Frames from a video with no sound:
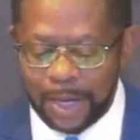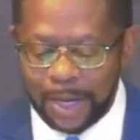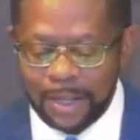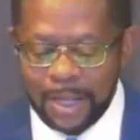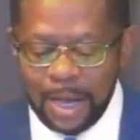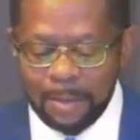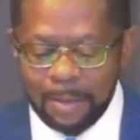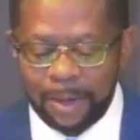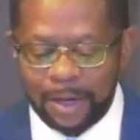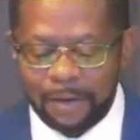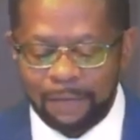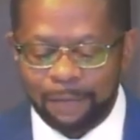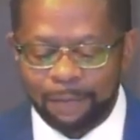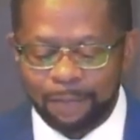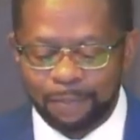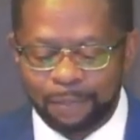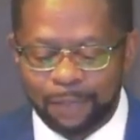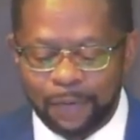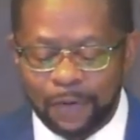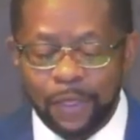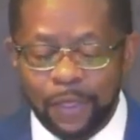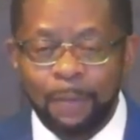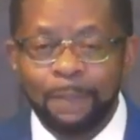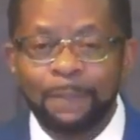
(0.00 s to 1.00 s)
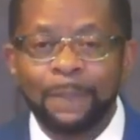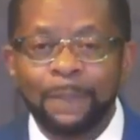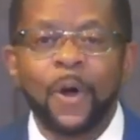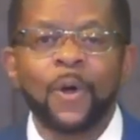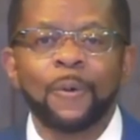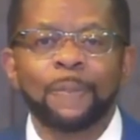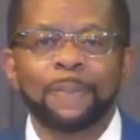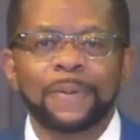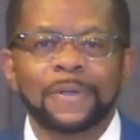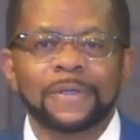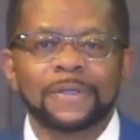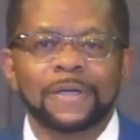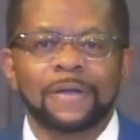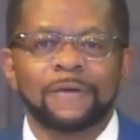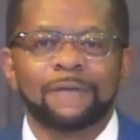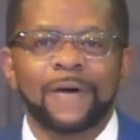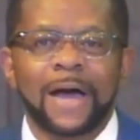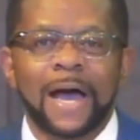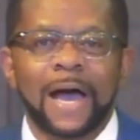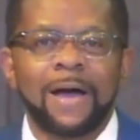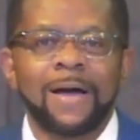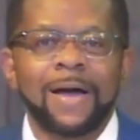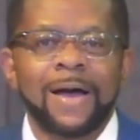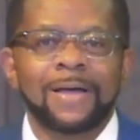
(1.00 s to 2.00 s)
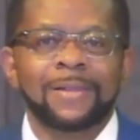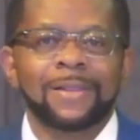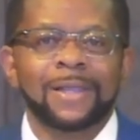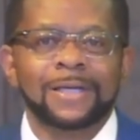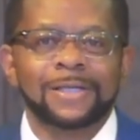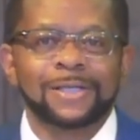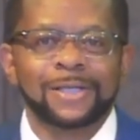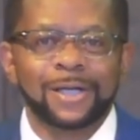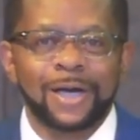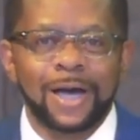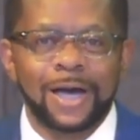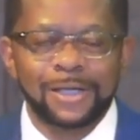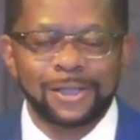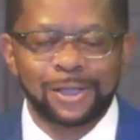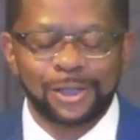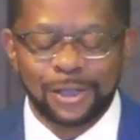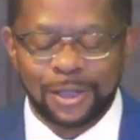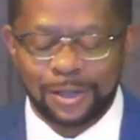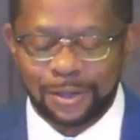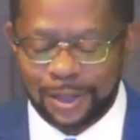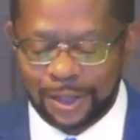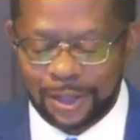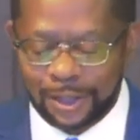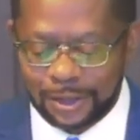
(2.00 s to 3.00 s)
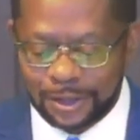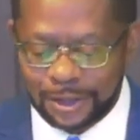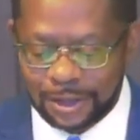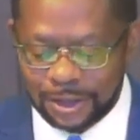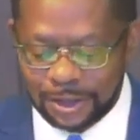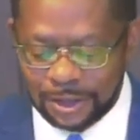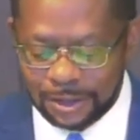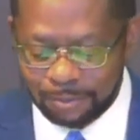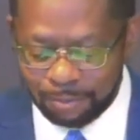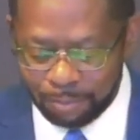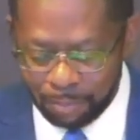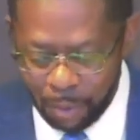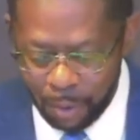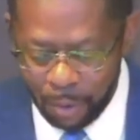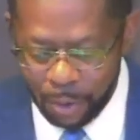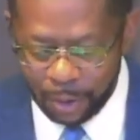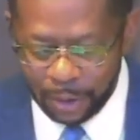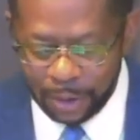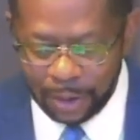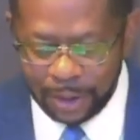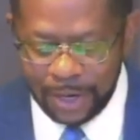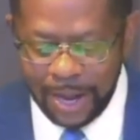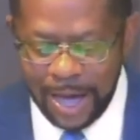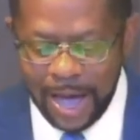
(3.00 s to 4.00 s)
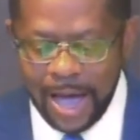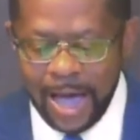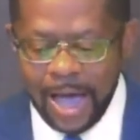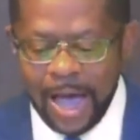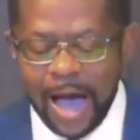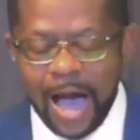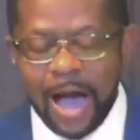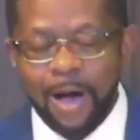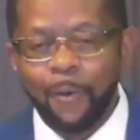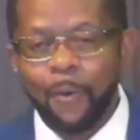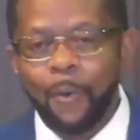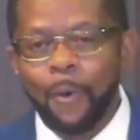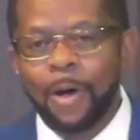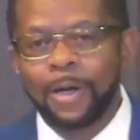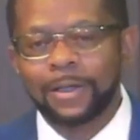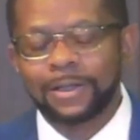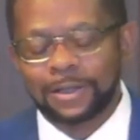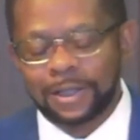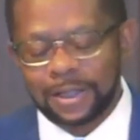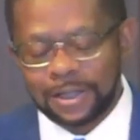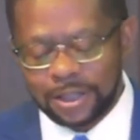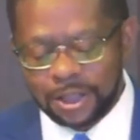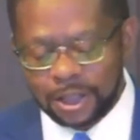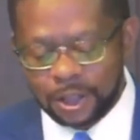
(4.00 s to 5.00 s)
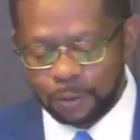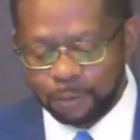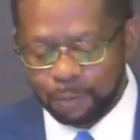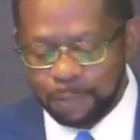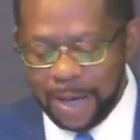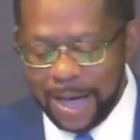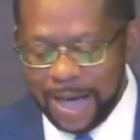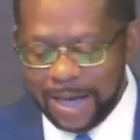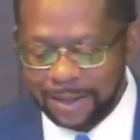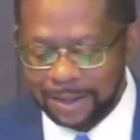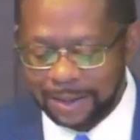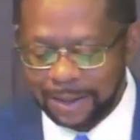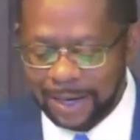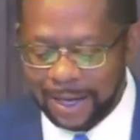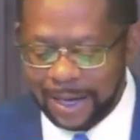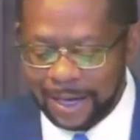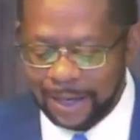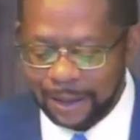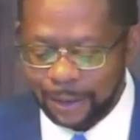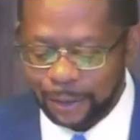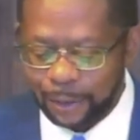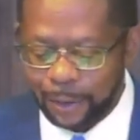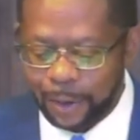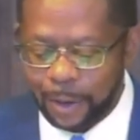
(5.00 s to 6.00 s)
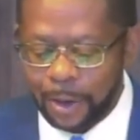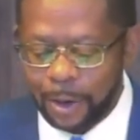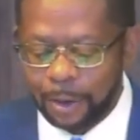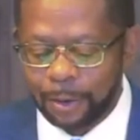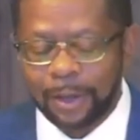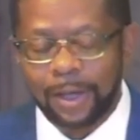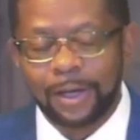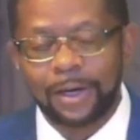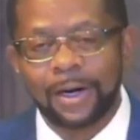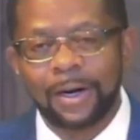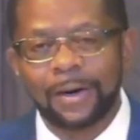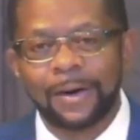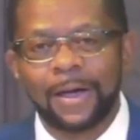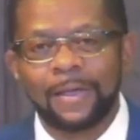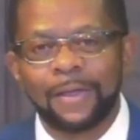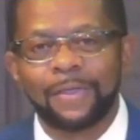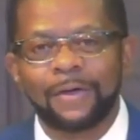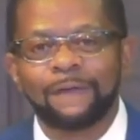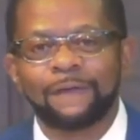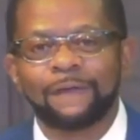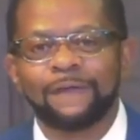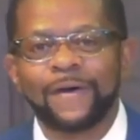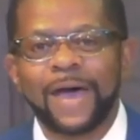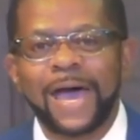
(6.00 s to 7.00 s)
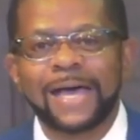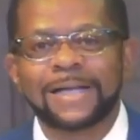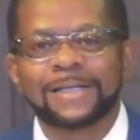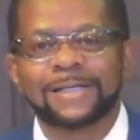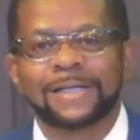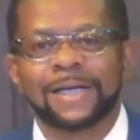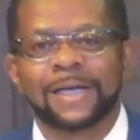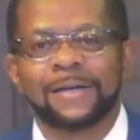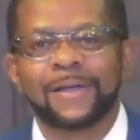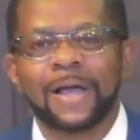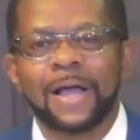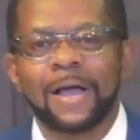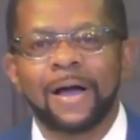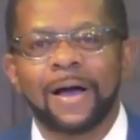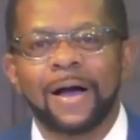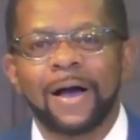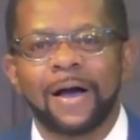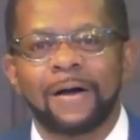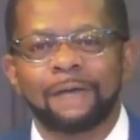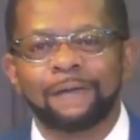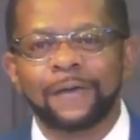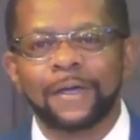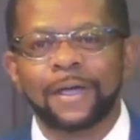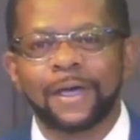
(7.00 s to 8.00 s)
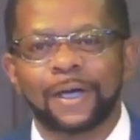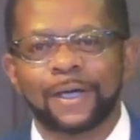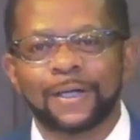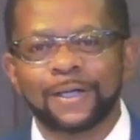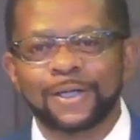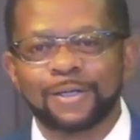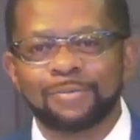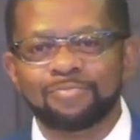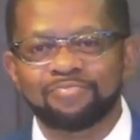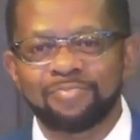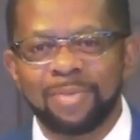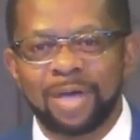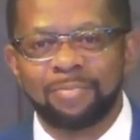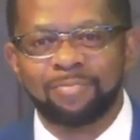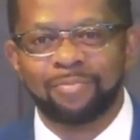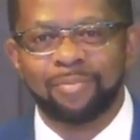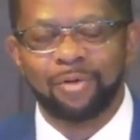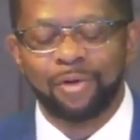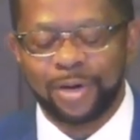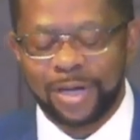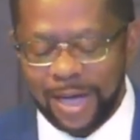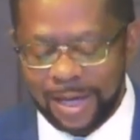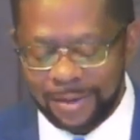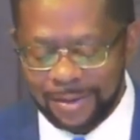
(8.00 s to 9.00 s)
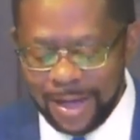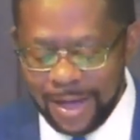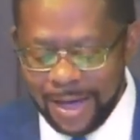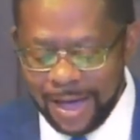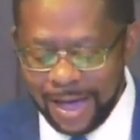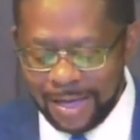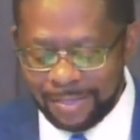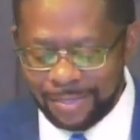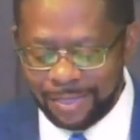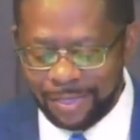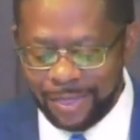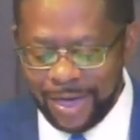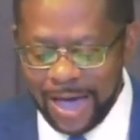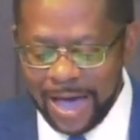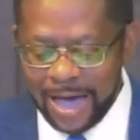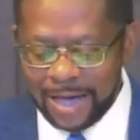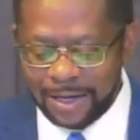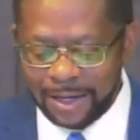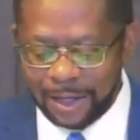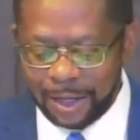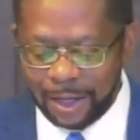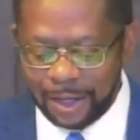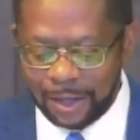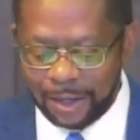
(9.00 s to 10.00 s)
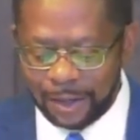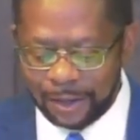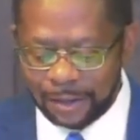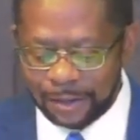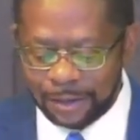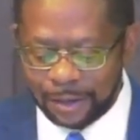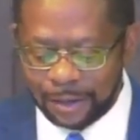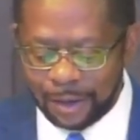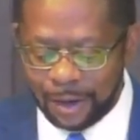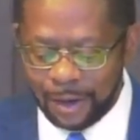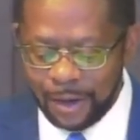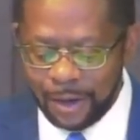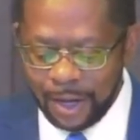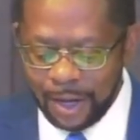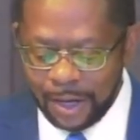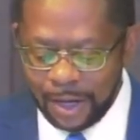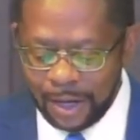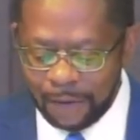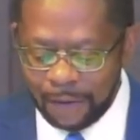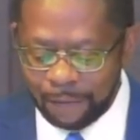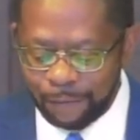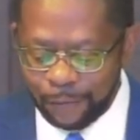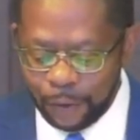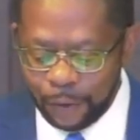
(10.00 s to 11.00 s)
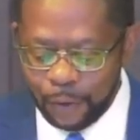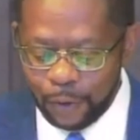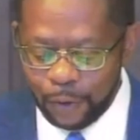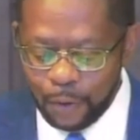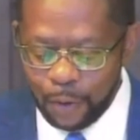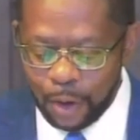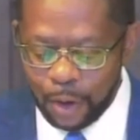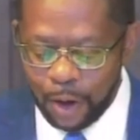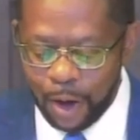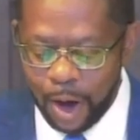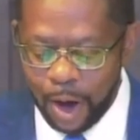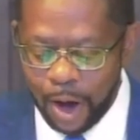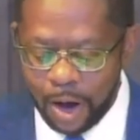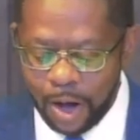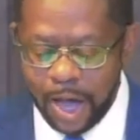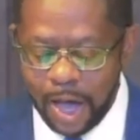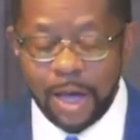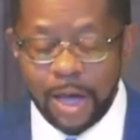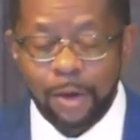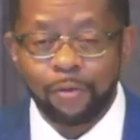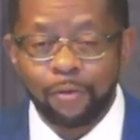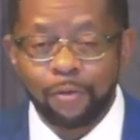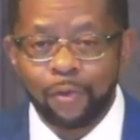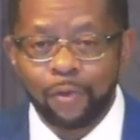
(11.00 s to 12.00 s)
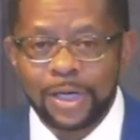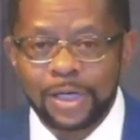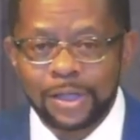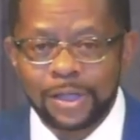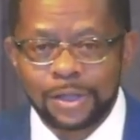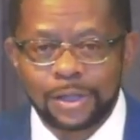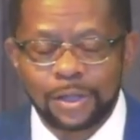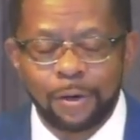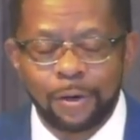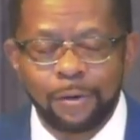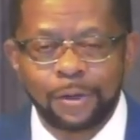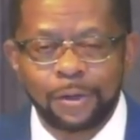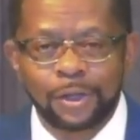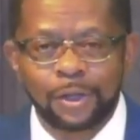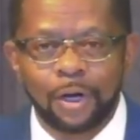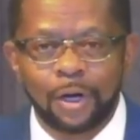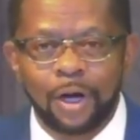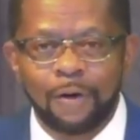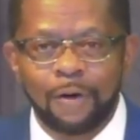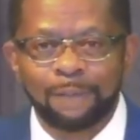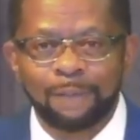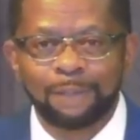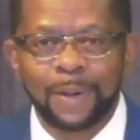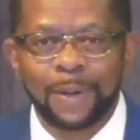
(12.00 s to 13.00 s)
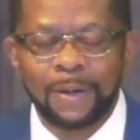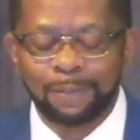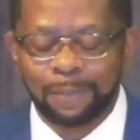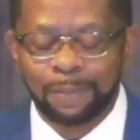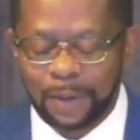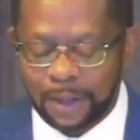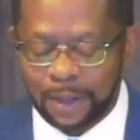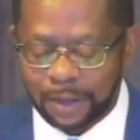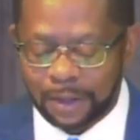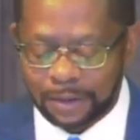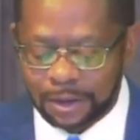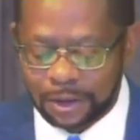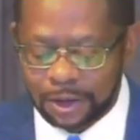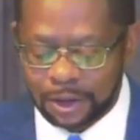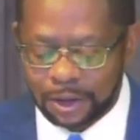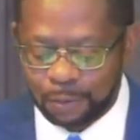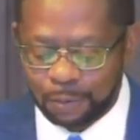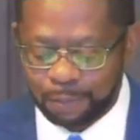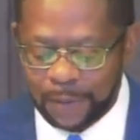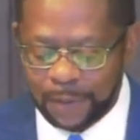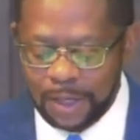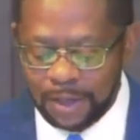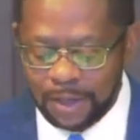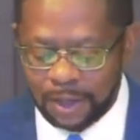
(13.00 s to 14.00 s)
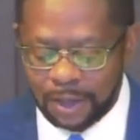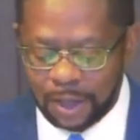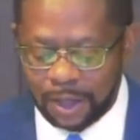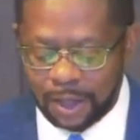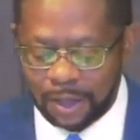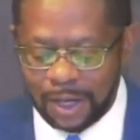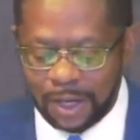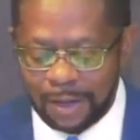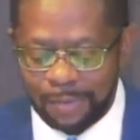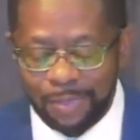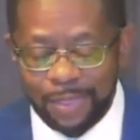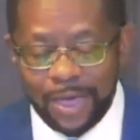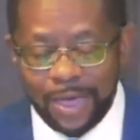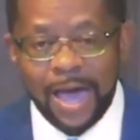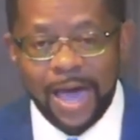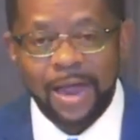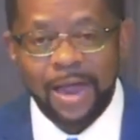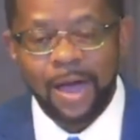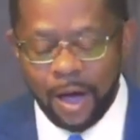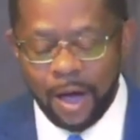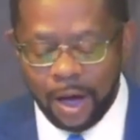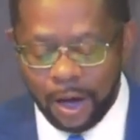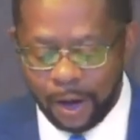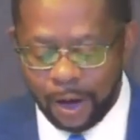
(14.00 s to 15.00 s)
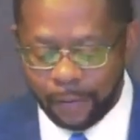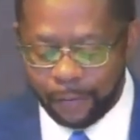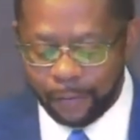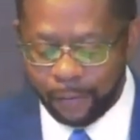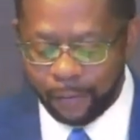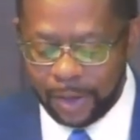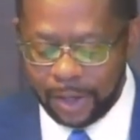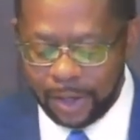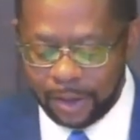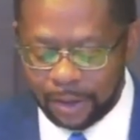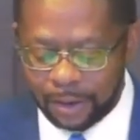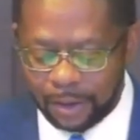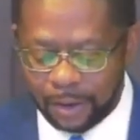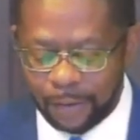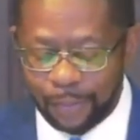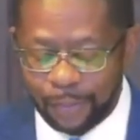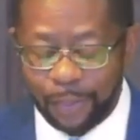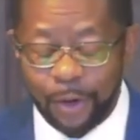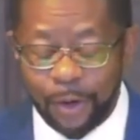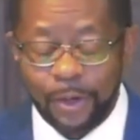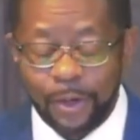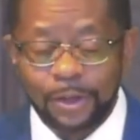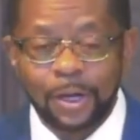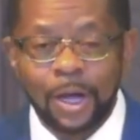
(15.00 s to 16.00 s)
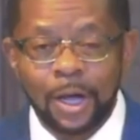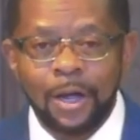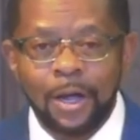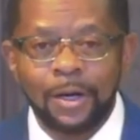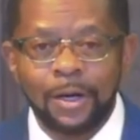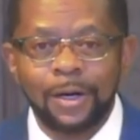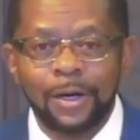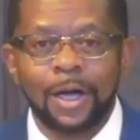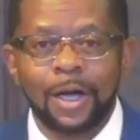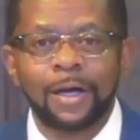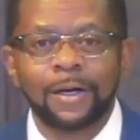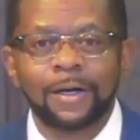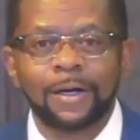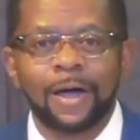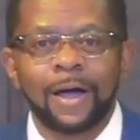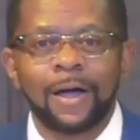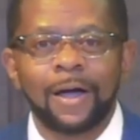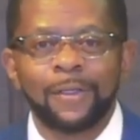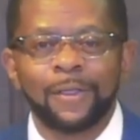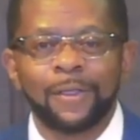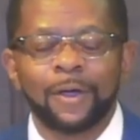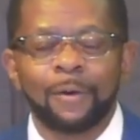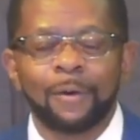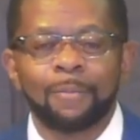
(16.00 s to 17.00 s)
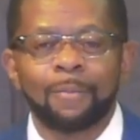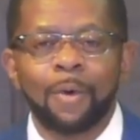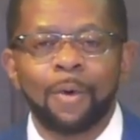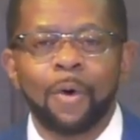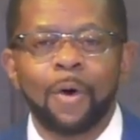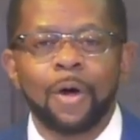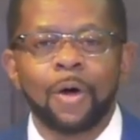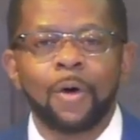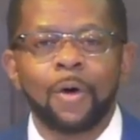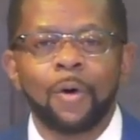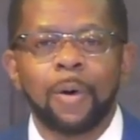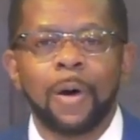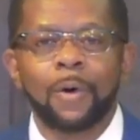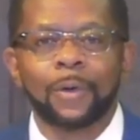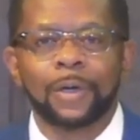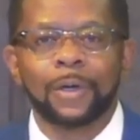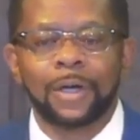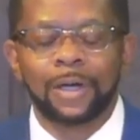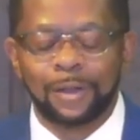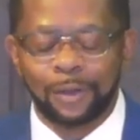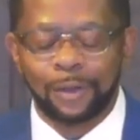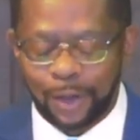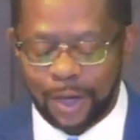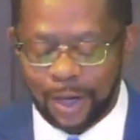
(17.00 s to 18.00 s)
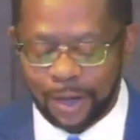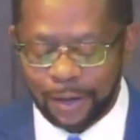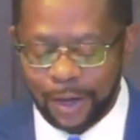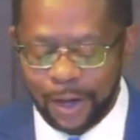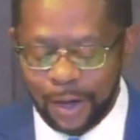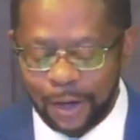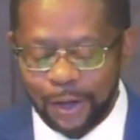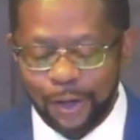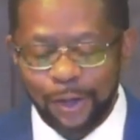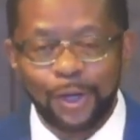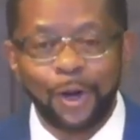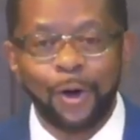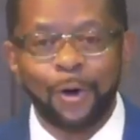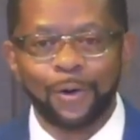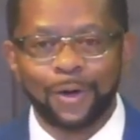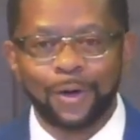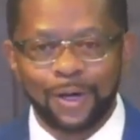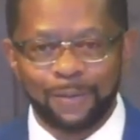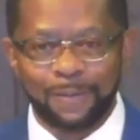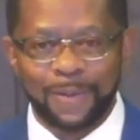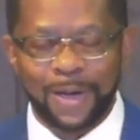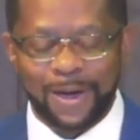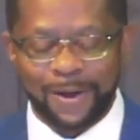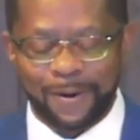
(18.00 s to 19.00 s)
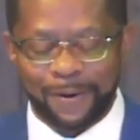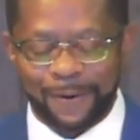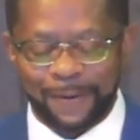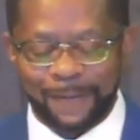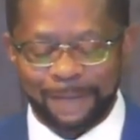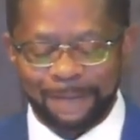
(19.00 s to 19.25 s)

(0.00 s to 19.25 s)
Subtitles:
But for the purpose of our discussion this morning, I want to spotlight y'all on another facet of his memory. And that is, if you are a researcher of public speaking in that arena, there's none other more quoted than Yogi Berra.